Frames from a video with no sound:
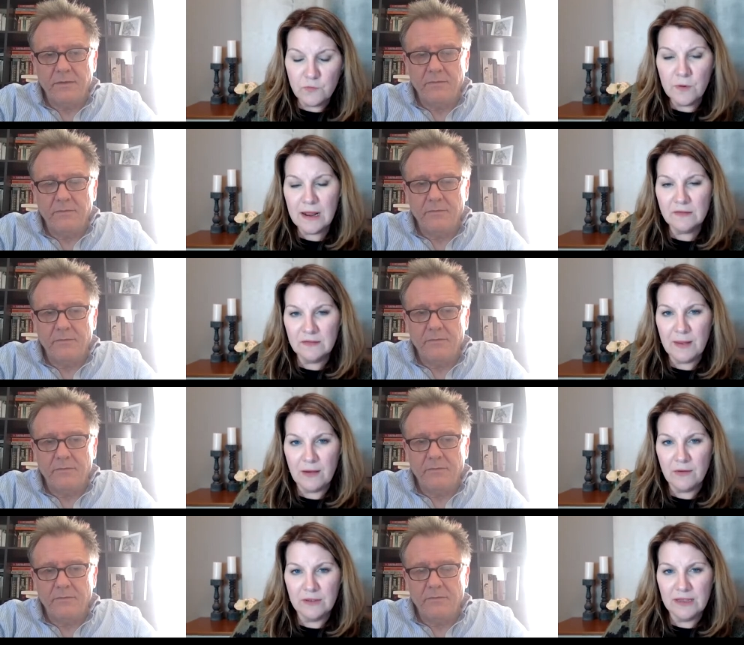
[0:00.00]
Speaker 1: what else
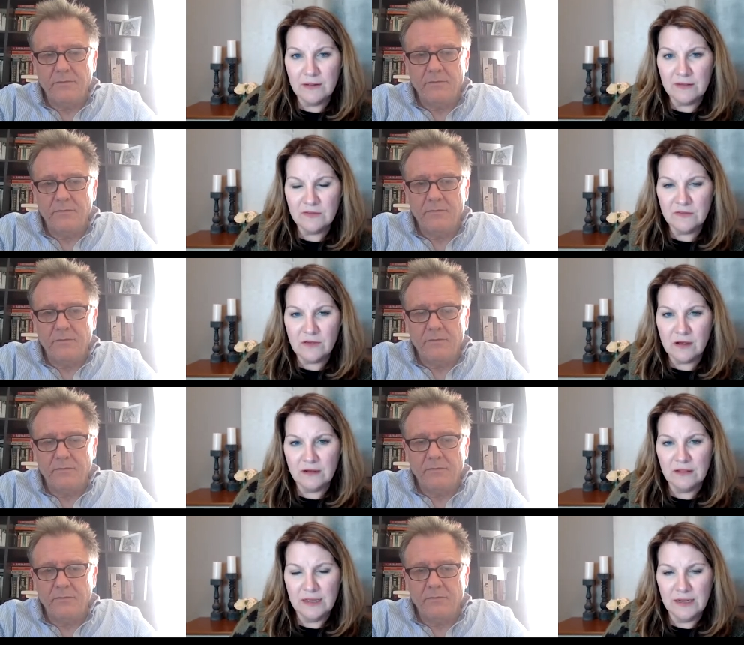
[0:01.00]
about, you know, let's just talk
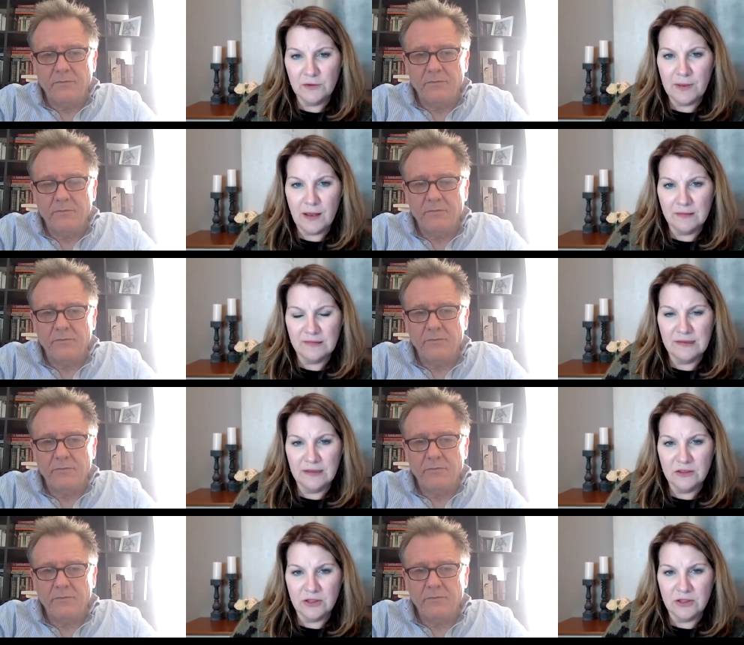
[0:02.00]
clean air policy in